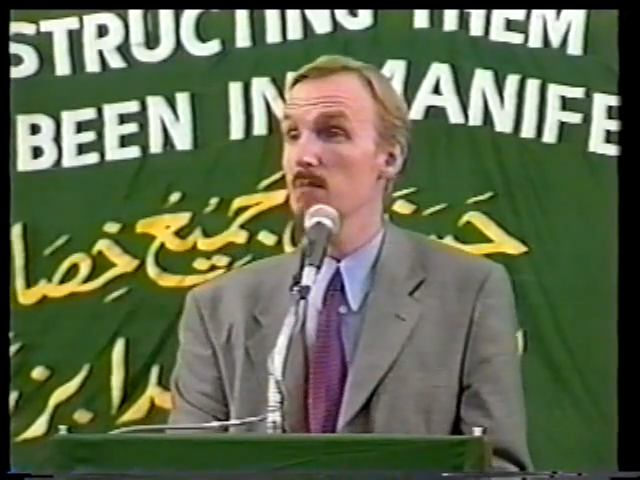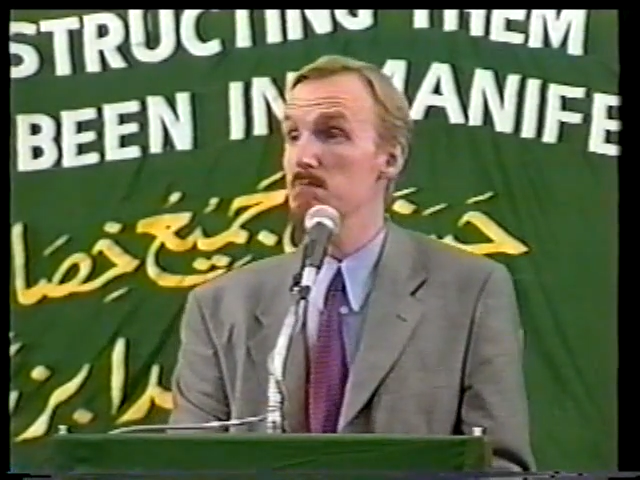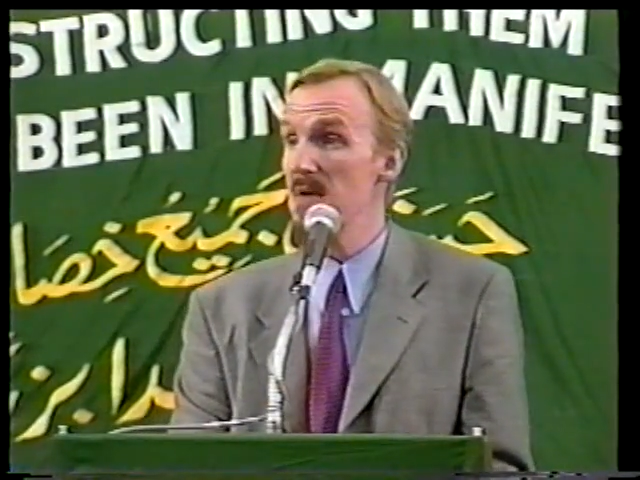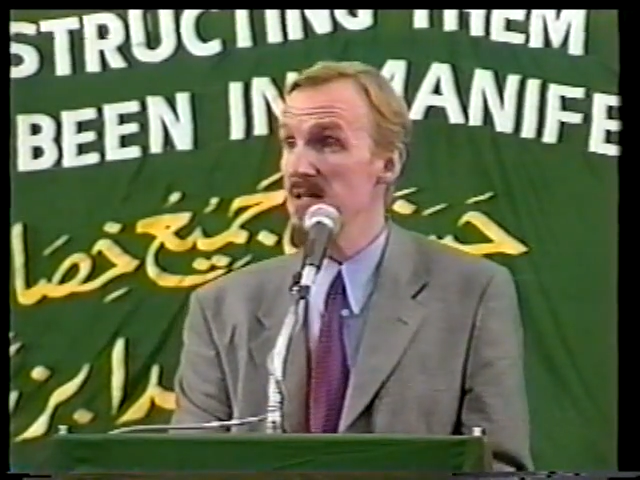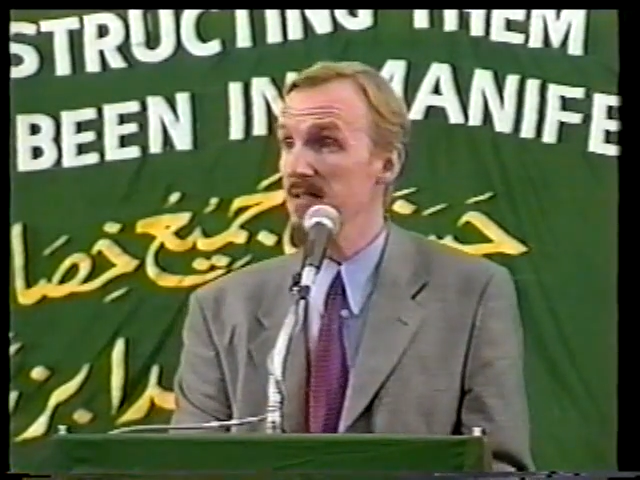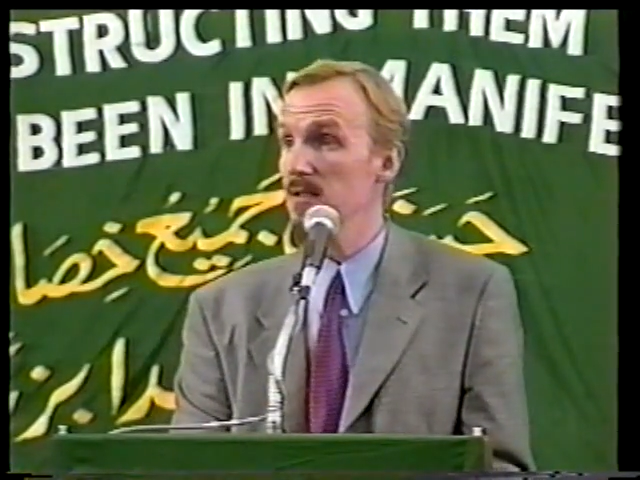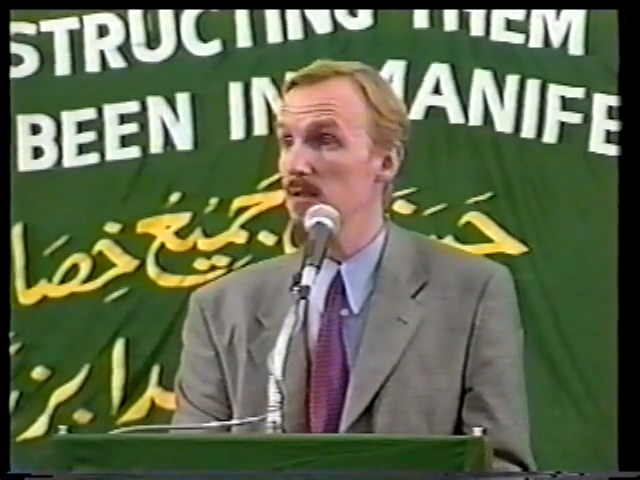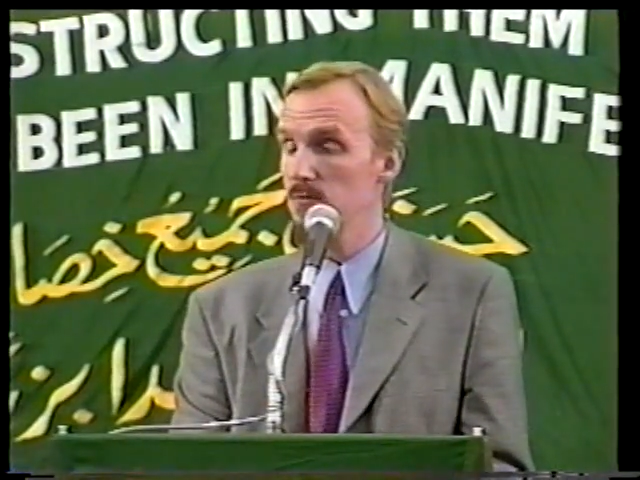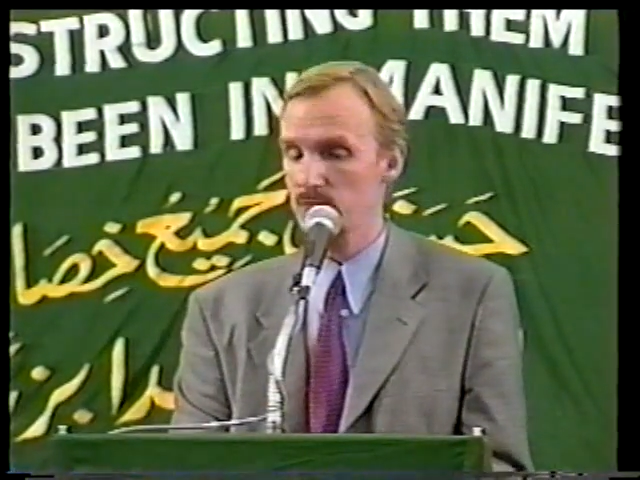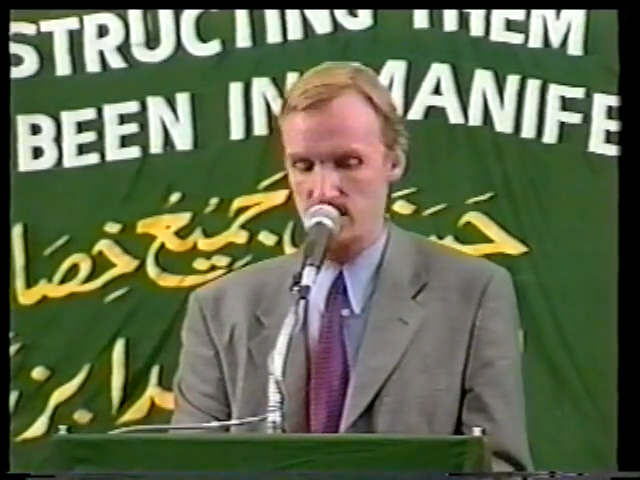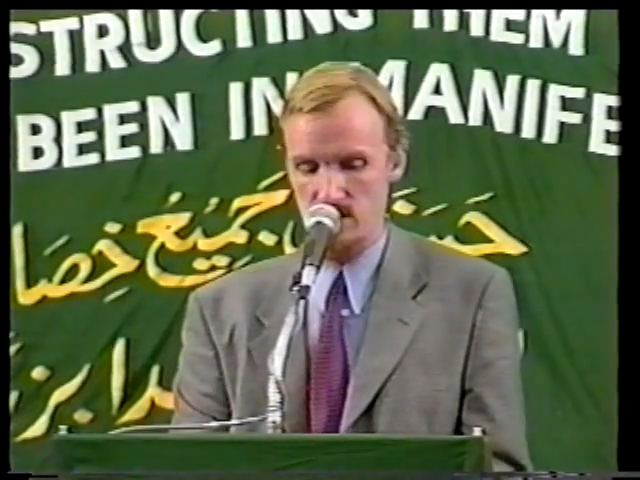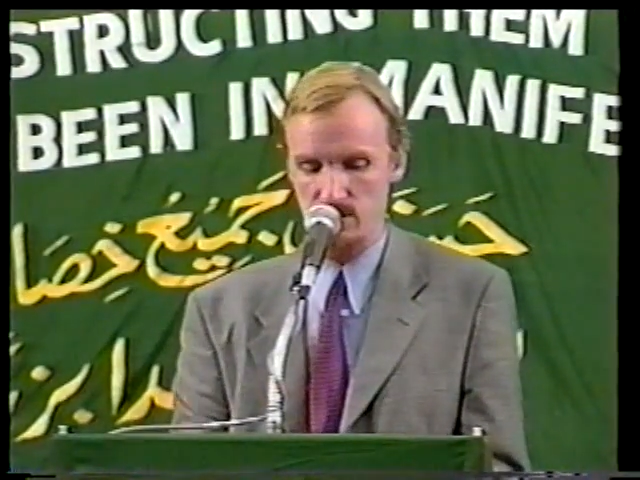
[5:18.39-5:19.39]
many of
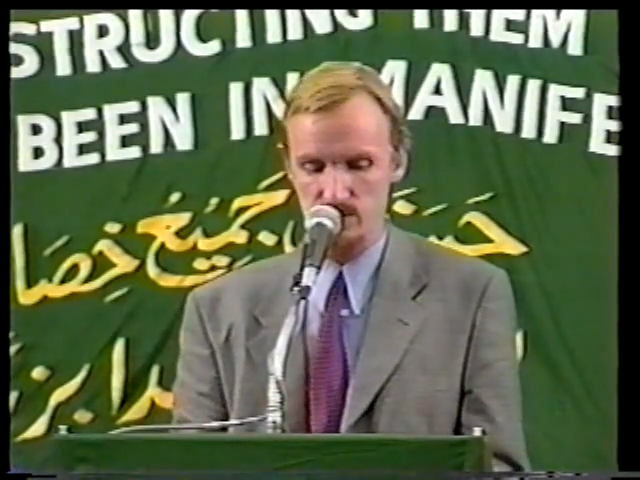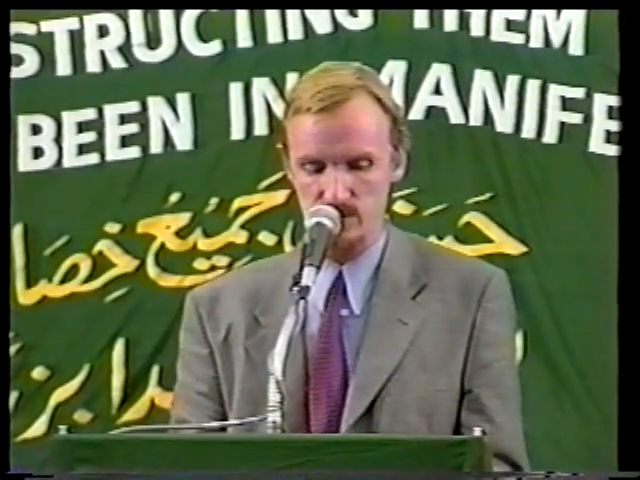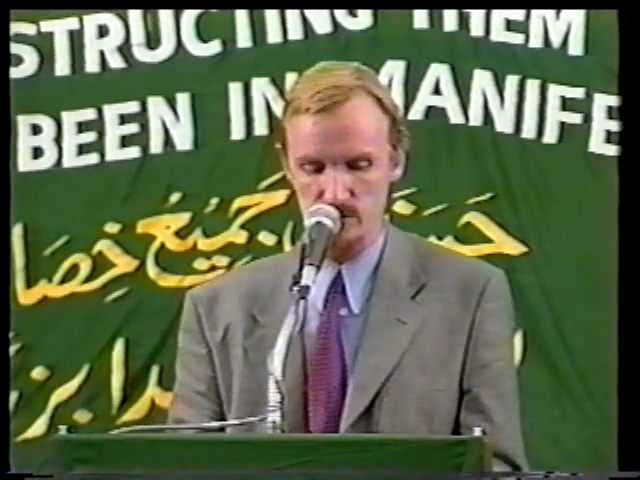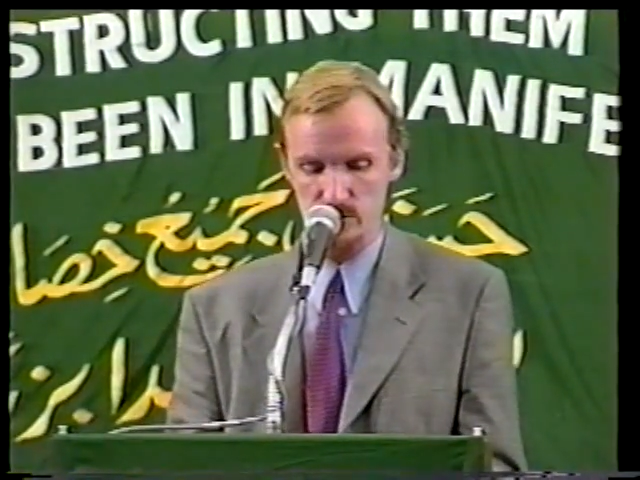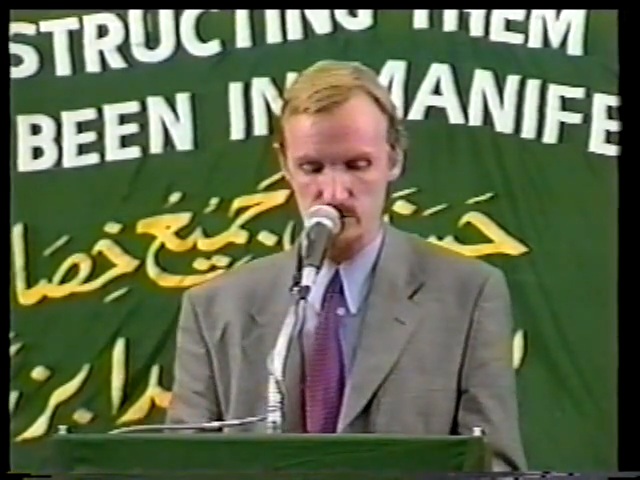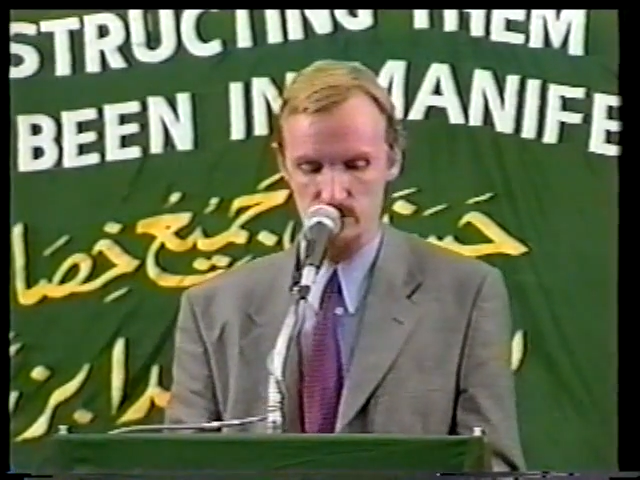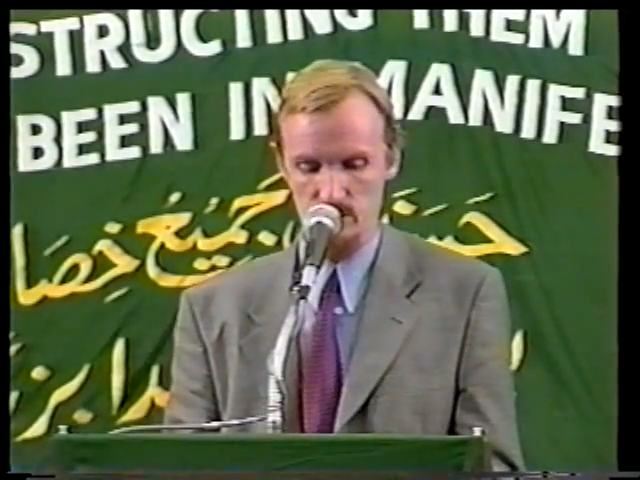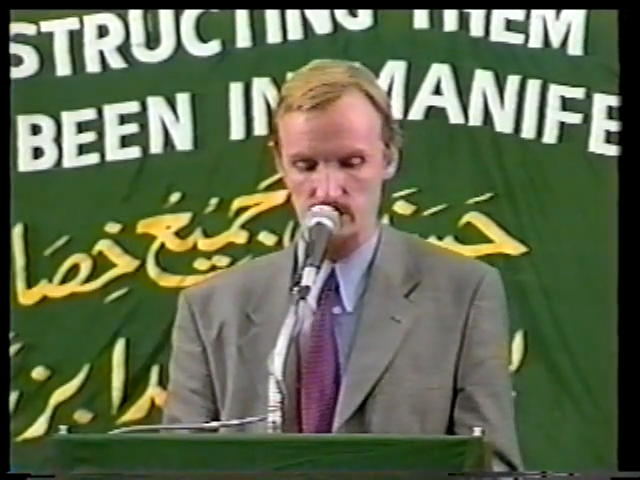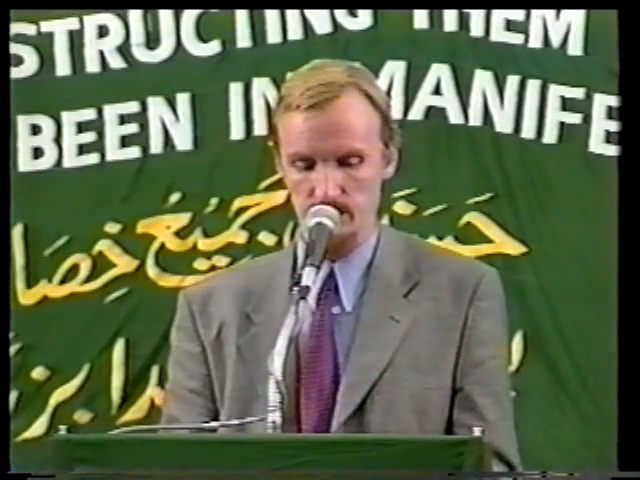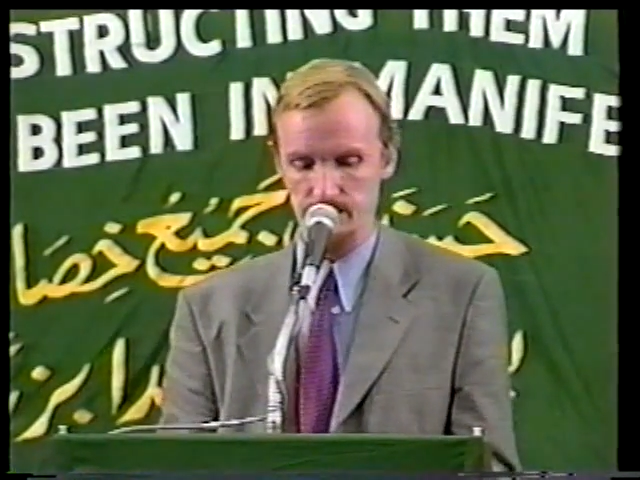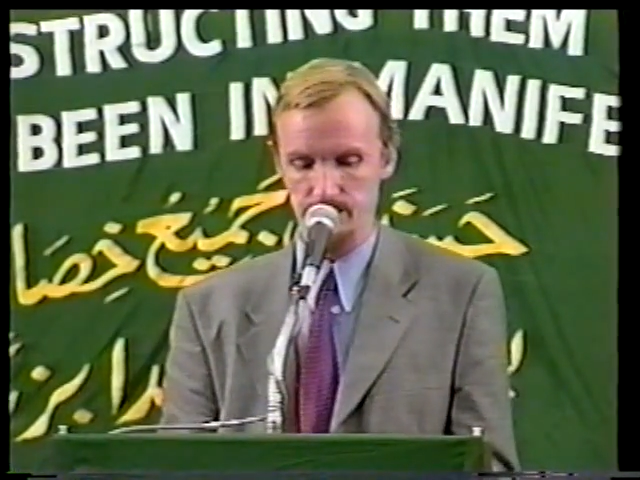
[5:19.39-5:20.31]
their functions.